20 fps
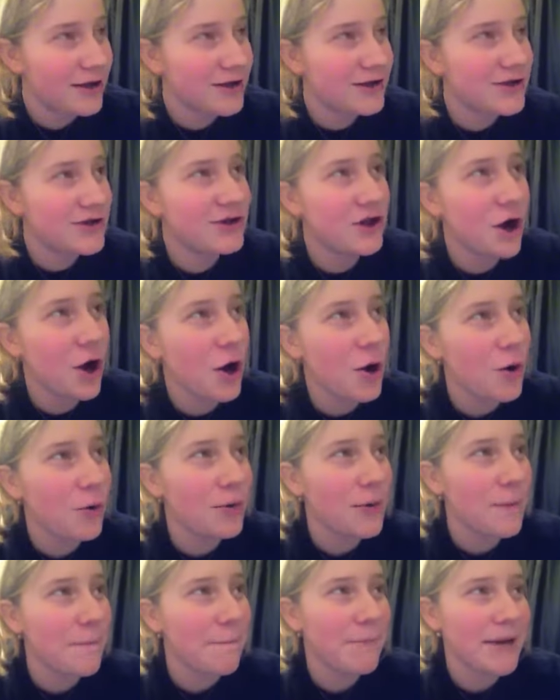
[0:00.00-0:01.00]

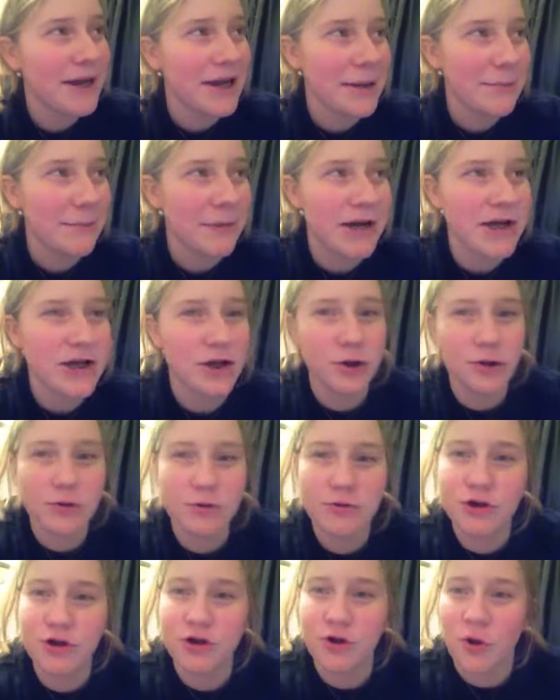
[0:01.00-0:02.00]
So, me, my
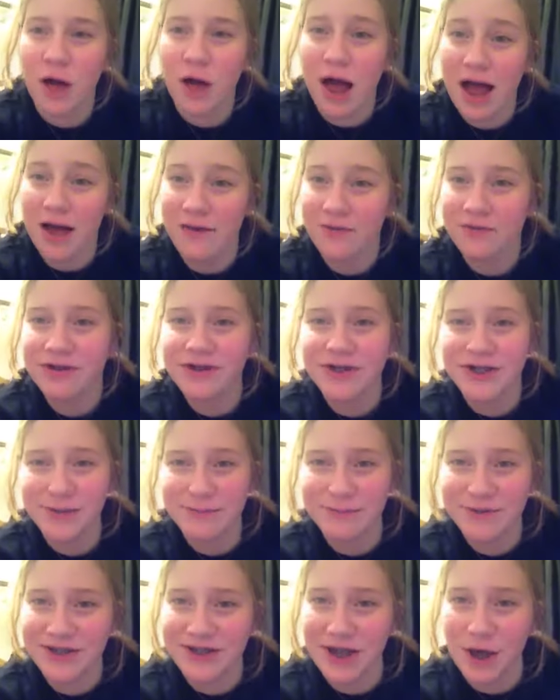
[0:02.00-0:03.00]
delusional
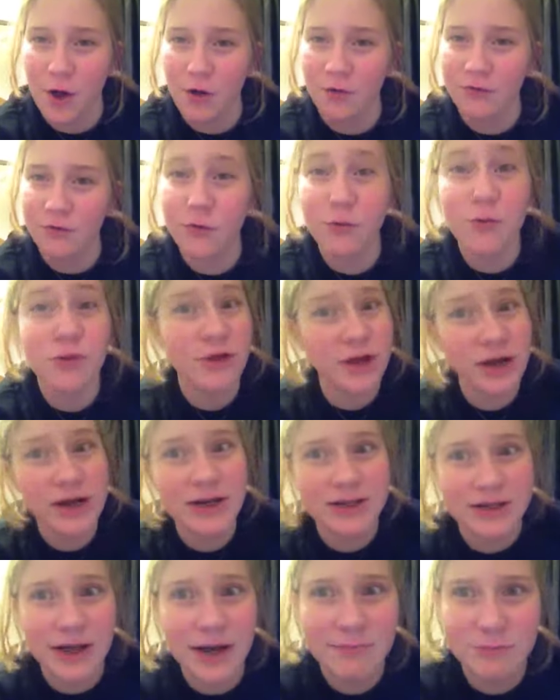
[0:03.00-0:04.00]
half-asleep self, who
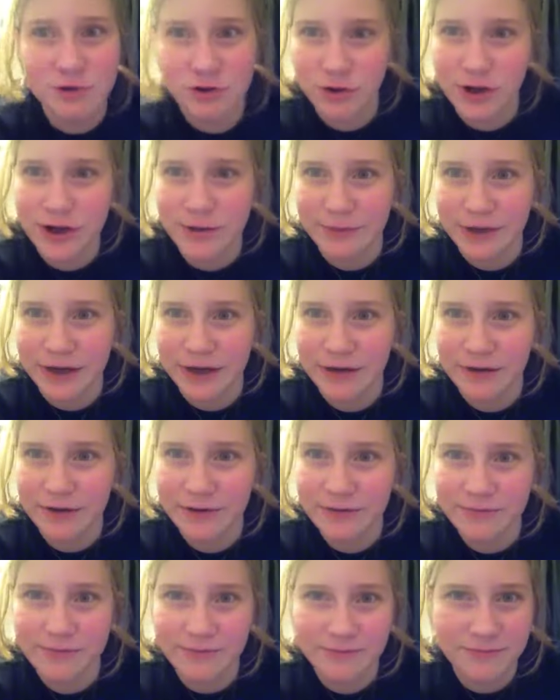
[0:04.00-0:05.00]
thinks I'm dreaming,
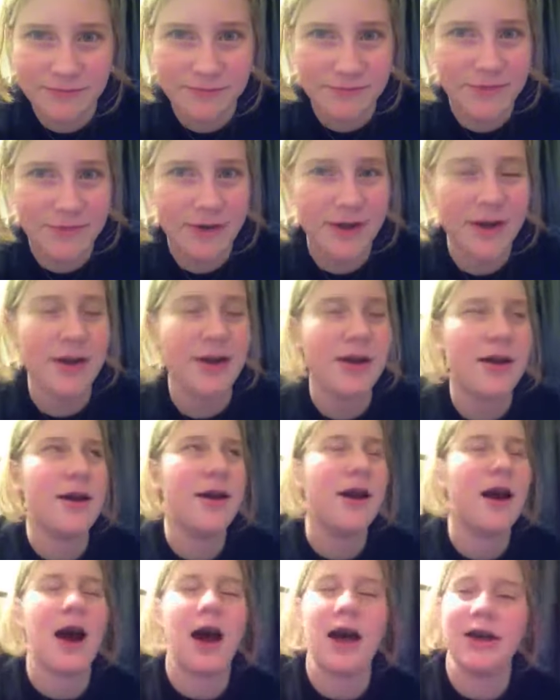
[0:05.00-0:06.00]

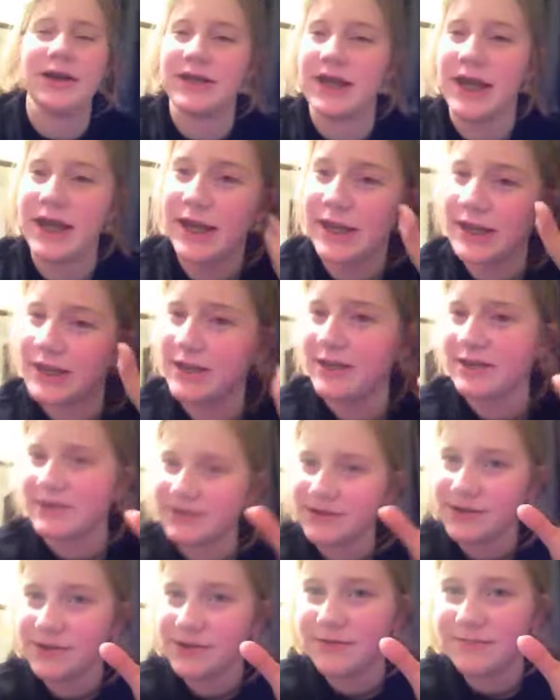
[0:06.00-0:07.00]
I take
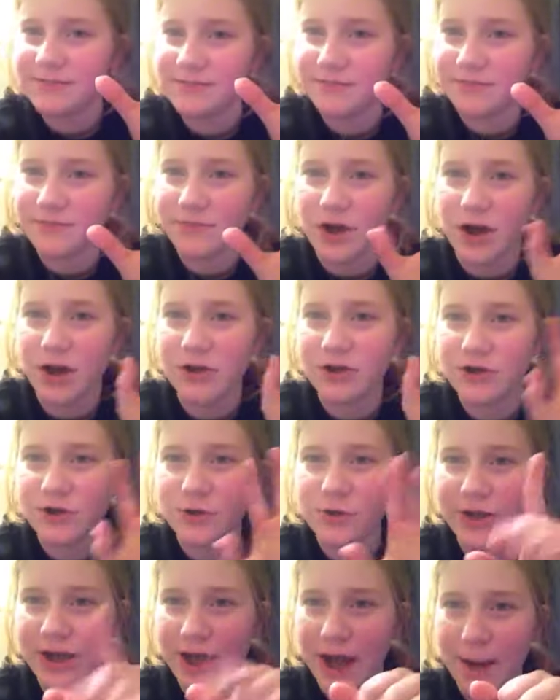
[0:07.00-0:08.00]
this,
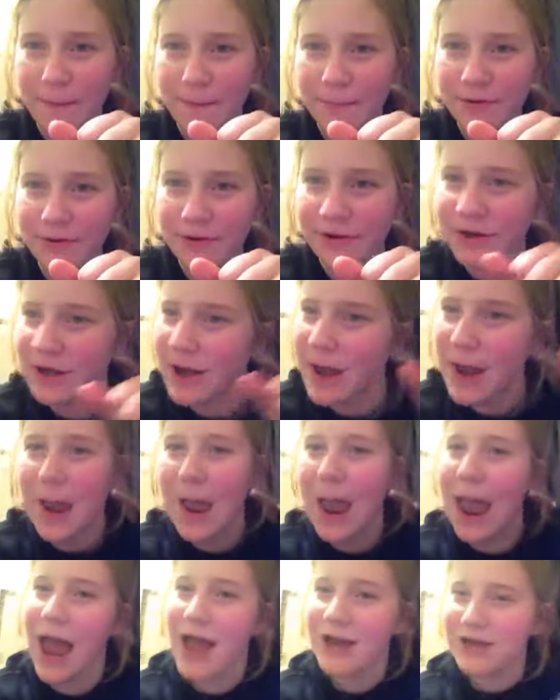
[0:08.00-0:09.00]
unscrew the cap,
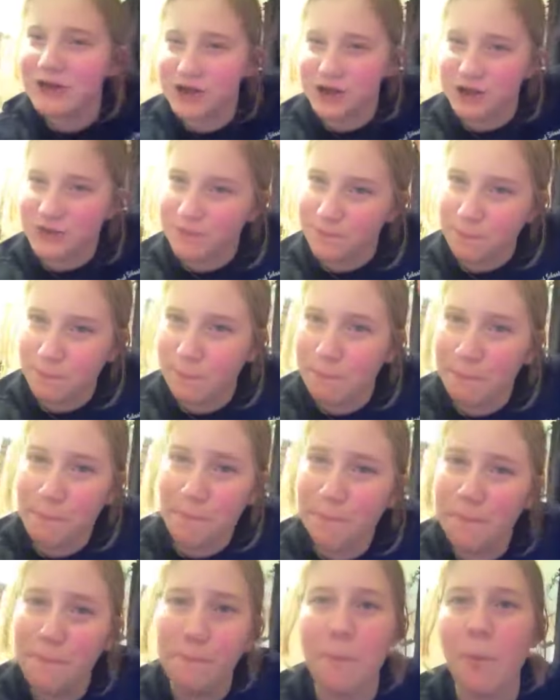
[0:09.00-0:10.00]
and just
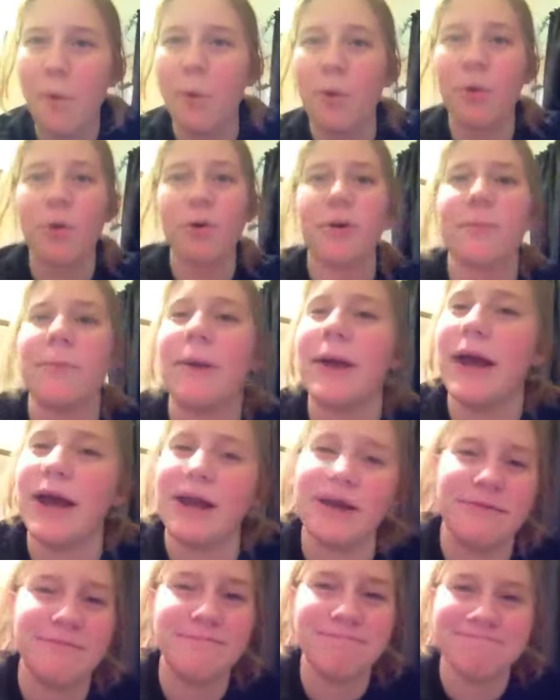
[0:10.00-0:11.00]
poured on my head.